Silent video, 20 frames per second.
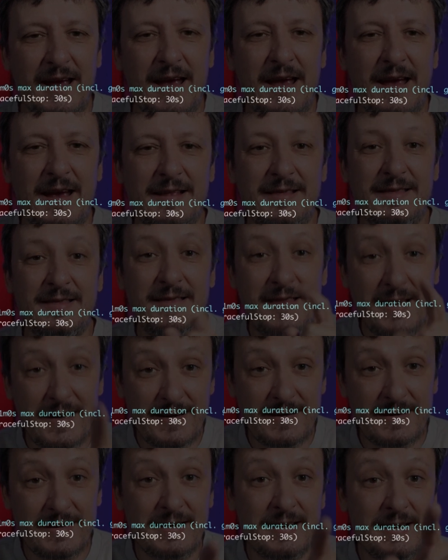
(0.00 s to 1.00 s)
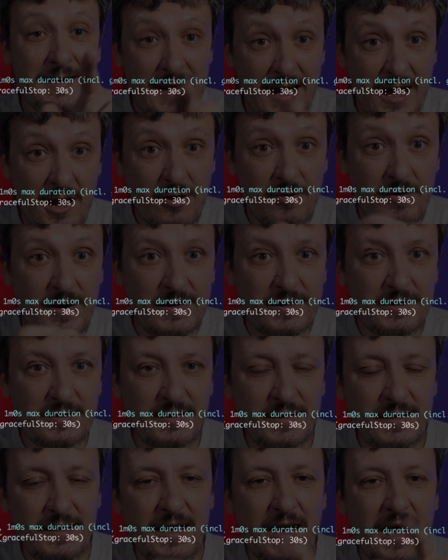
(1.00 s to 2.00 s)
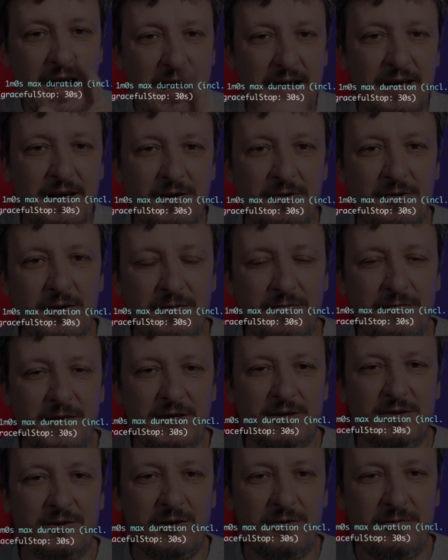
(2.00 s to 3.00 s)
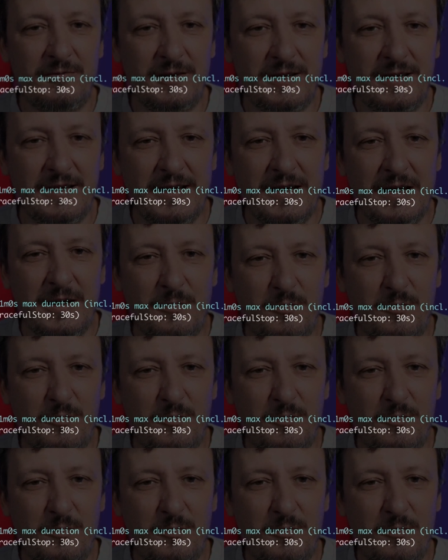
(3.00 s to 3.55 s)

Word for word: And then now actually I can go and fetch coffee.